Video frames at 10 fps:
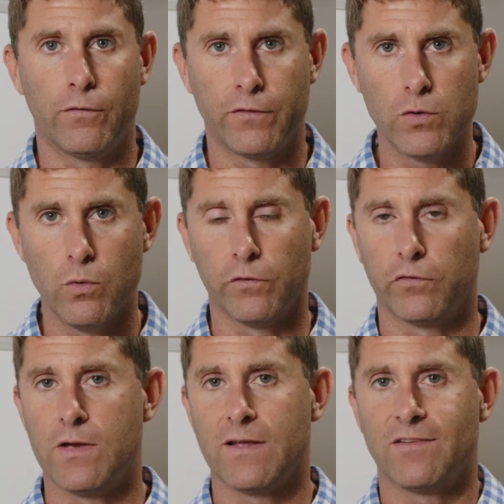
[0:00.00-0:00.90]
fuel
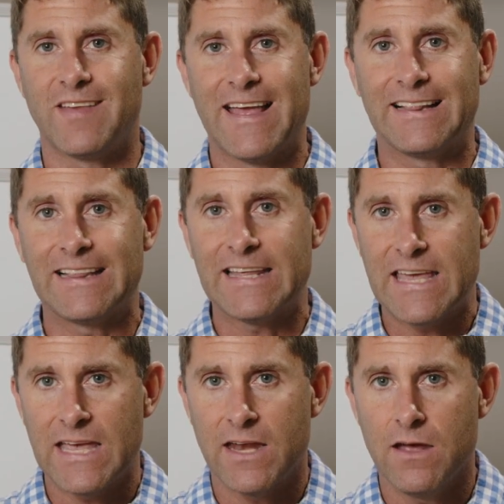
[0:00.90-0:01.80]
so you can stay
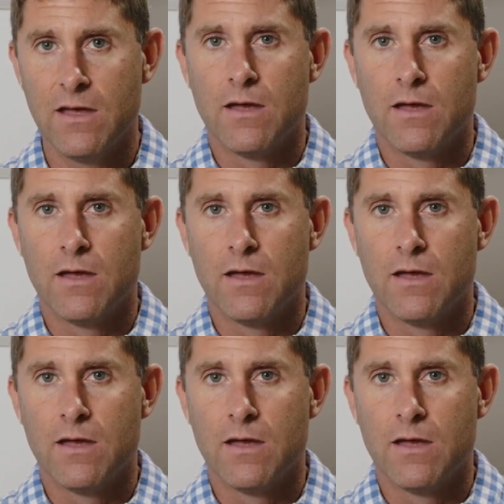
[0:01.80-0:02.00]
lean,